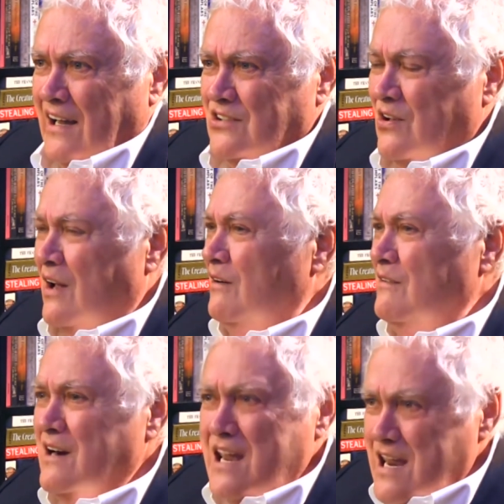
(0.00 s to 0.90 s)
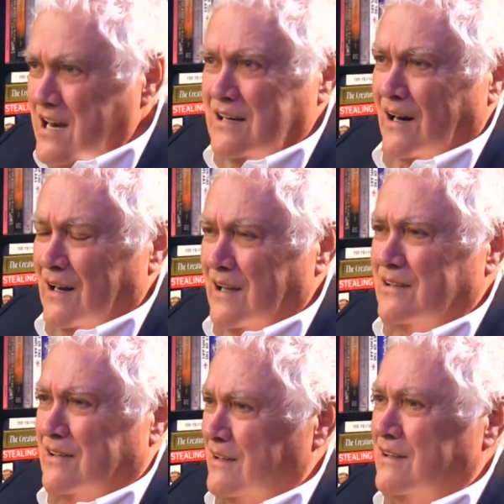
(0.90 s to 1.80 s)
So I don't need to
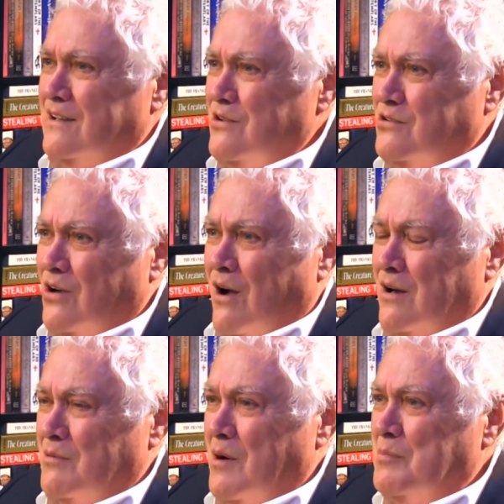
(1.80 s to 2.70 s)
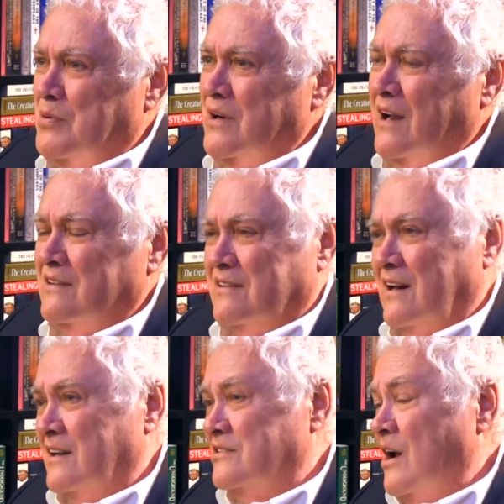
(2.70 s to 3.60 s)
listen to you talk about
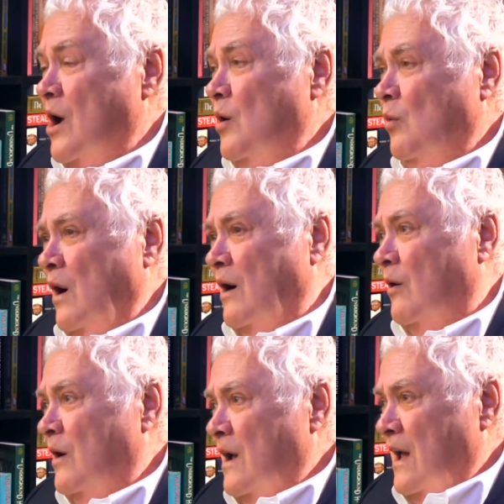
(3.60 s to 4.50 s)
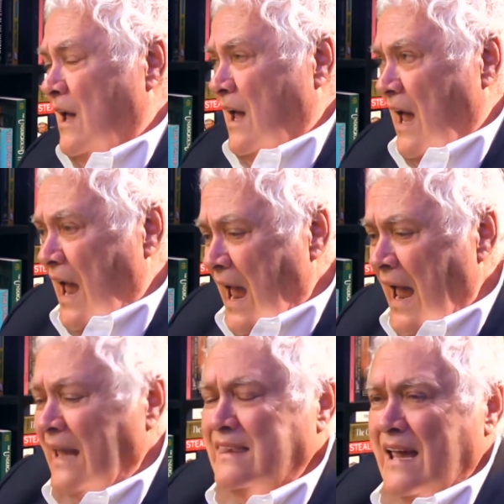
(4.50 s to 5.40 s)
predestination. Well,
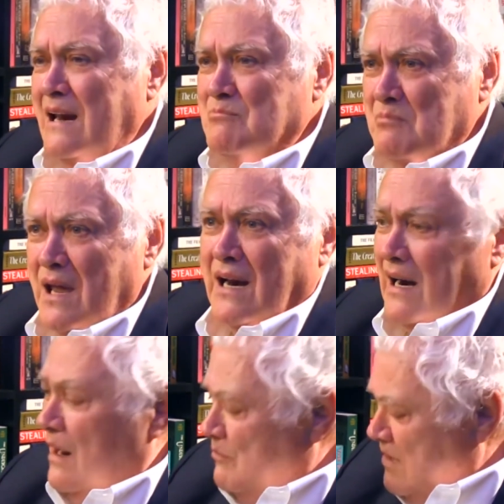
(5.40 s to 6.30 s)
at that minute, I